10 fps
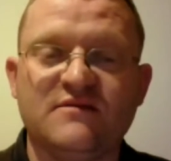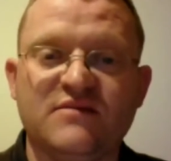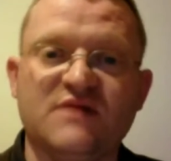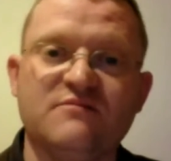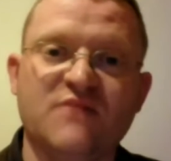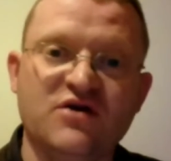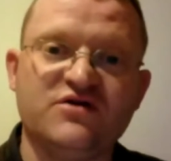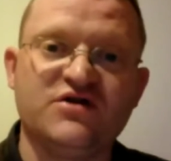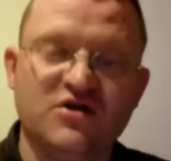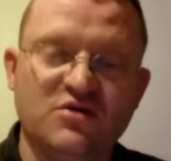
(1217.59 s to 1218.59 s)
But
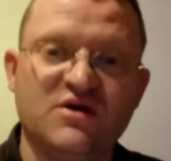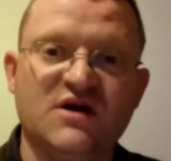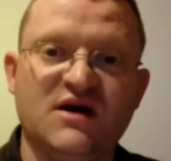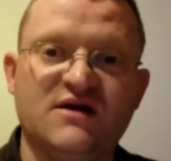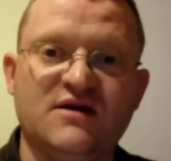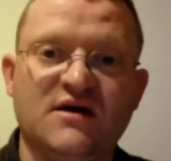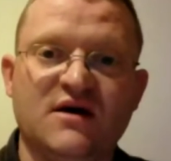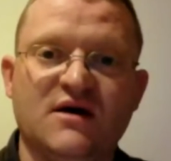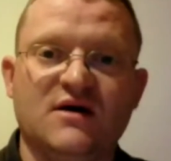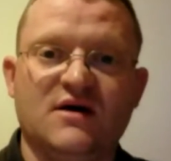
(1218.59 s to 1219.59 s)
mode 2, we need
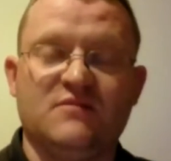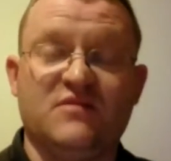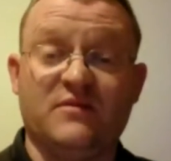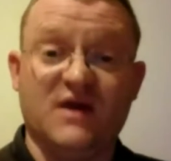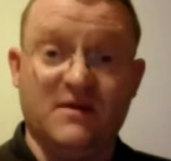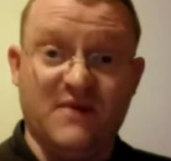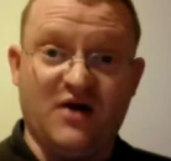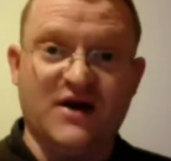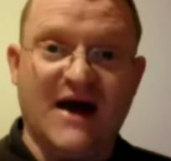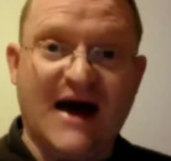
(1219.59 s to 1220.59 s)
probably
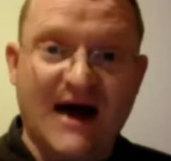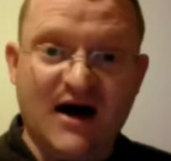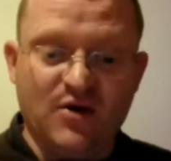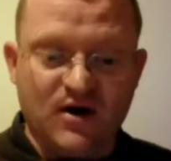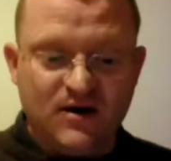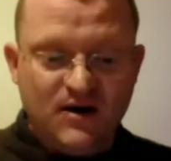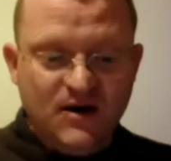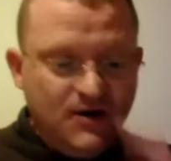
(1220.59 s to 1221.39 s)
about an hour